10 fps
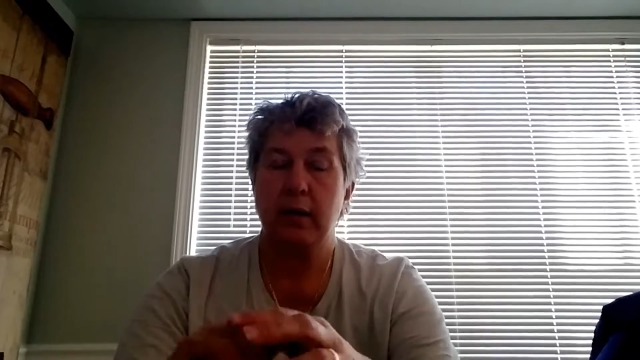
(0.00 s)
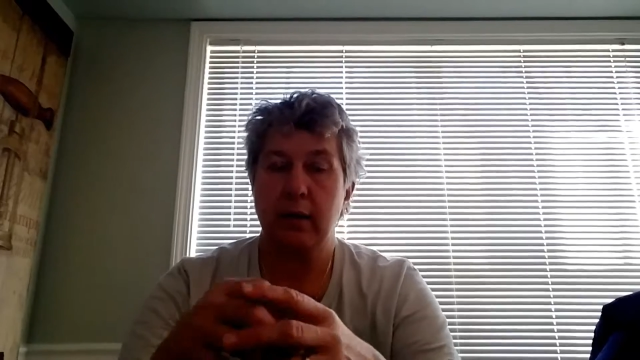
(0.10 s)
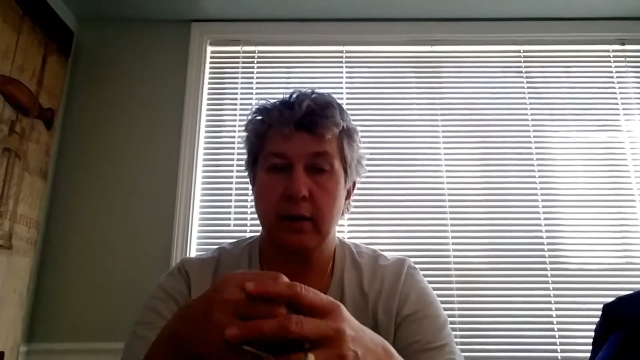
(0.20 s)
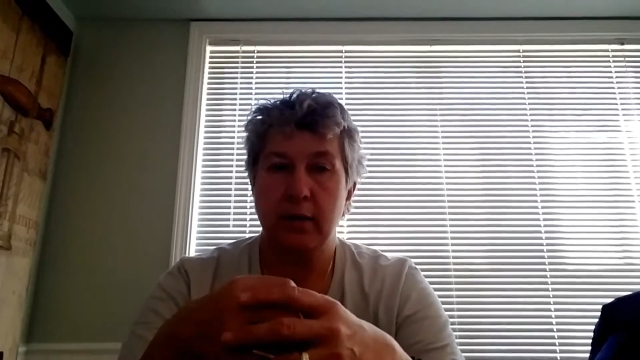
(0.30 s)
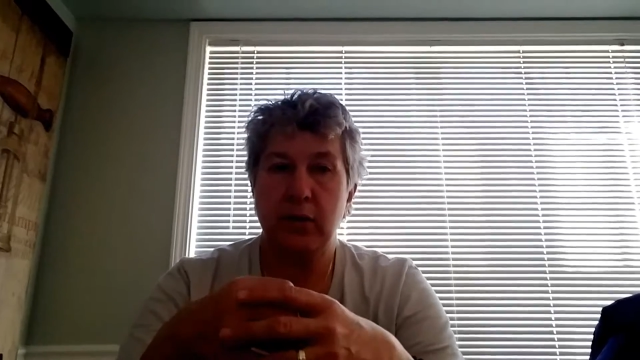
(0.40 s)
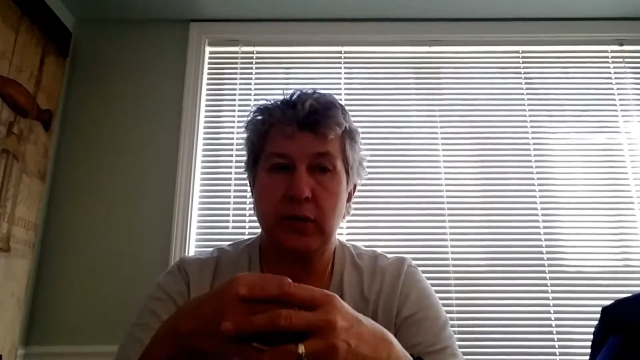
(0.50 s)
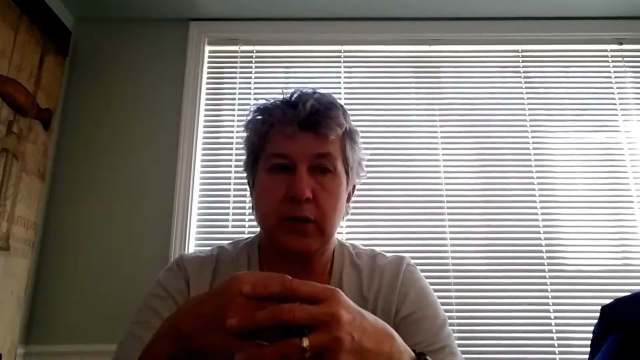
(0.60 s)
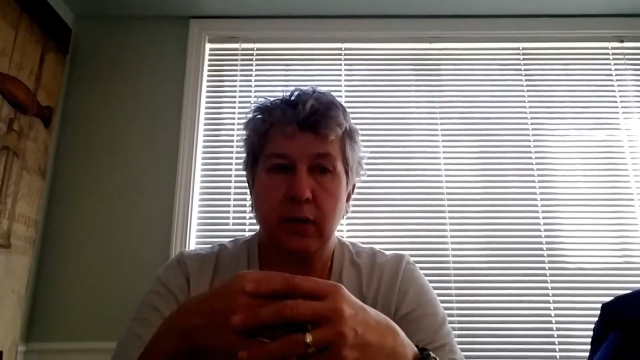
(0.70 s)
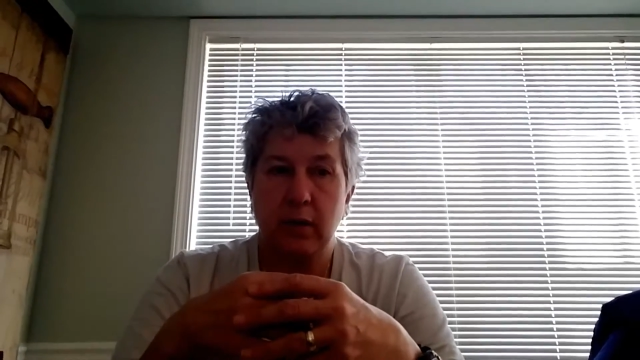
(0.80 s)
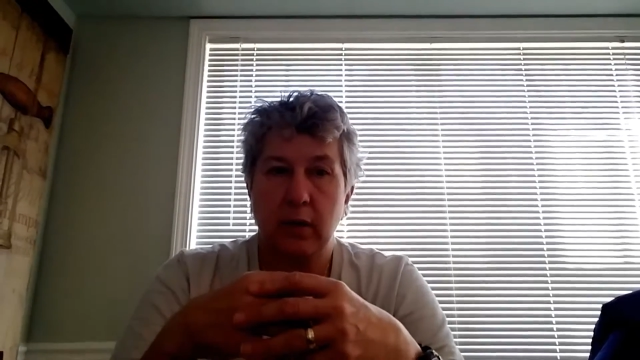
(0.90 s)

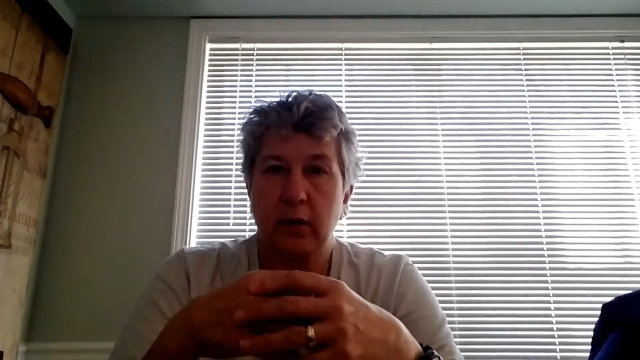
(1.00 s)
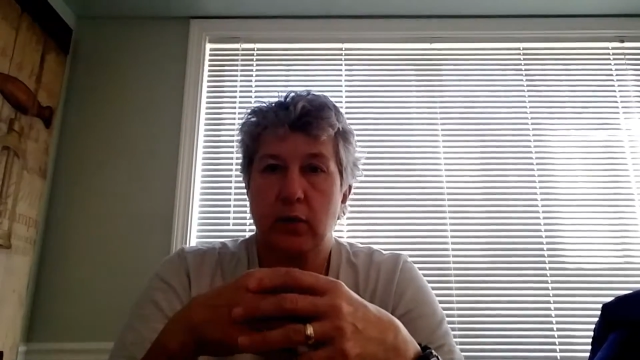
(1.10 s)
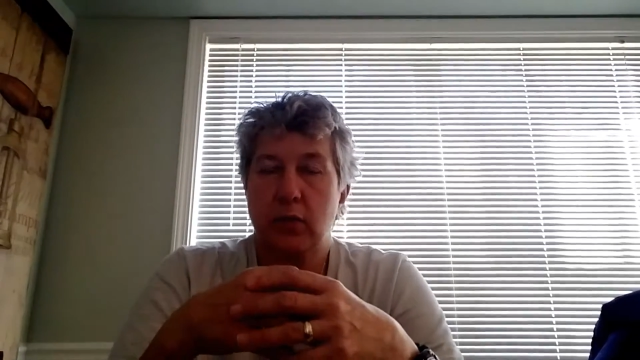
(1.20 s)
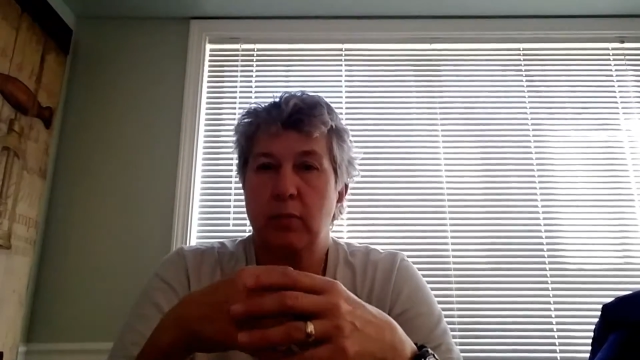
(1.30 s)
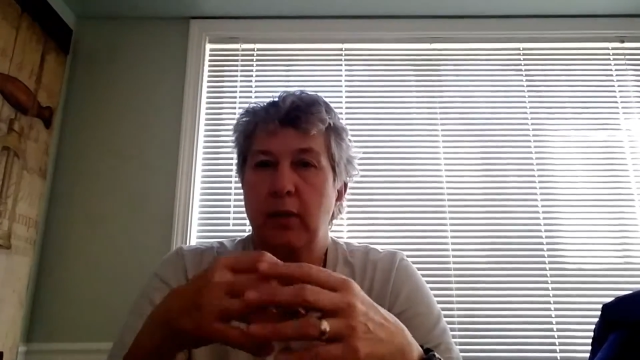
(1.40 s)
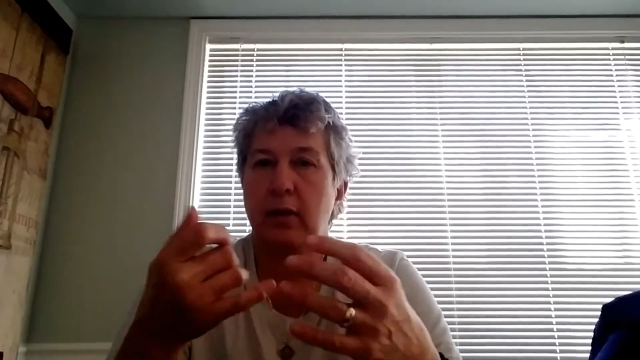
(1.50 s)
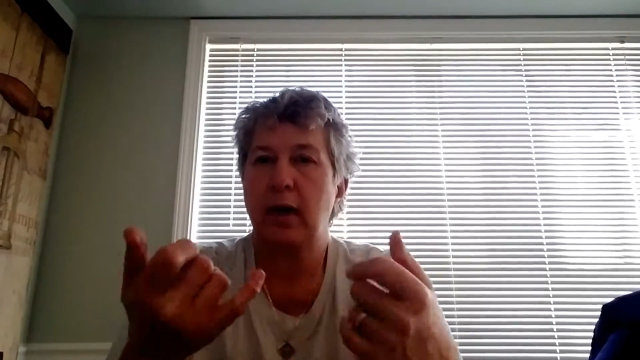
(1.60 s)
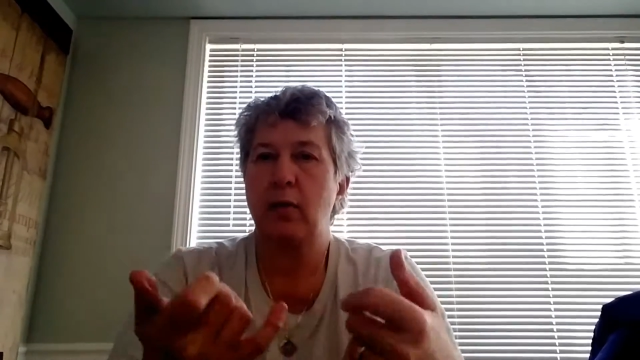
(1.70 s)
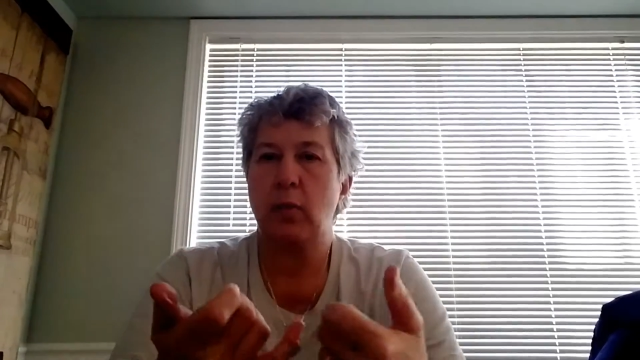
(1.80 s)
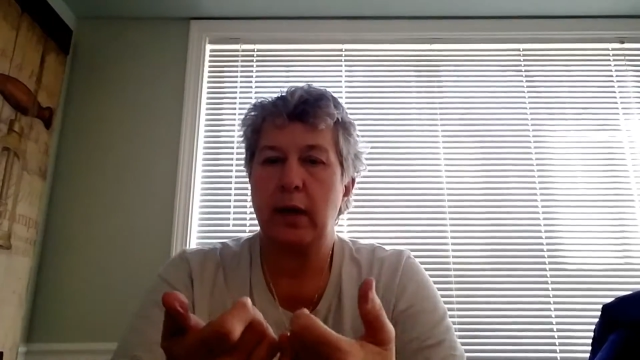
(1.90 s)
is extremely
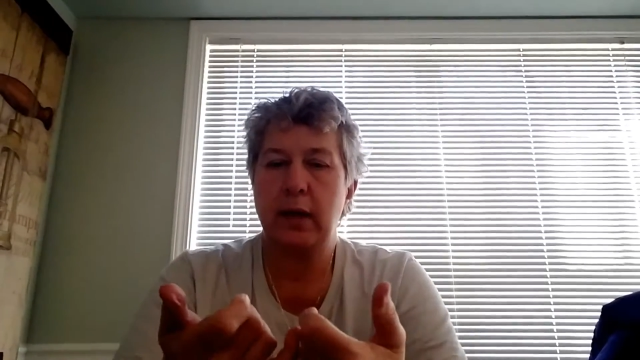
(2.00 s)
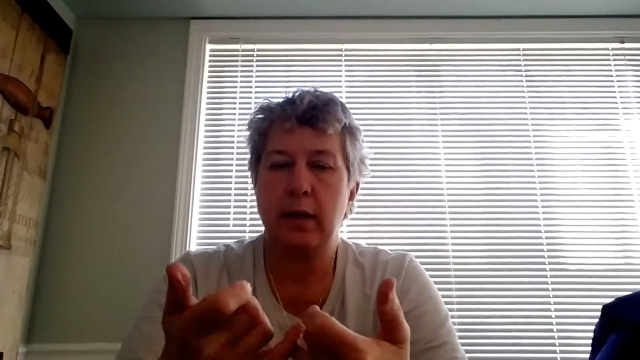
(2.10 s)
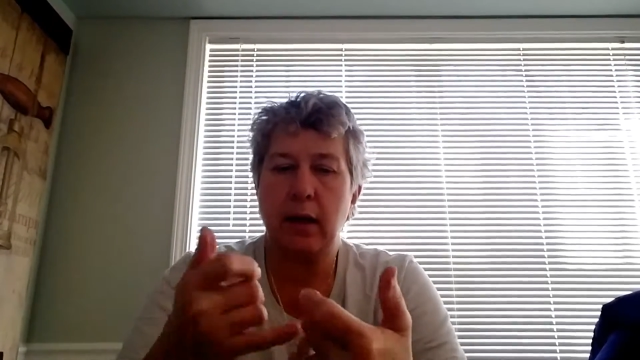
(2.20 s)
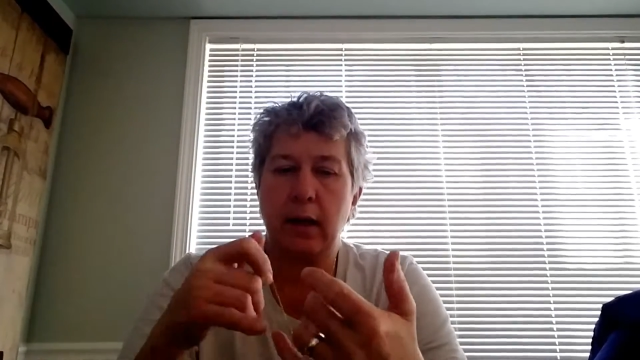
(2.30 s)
lightweight.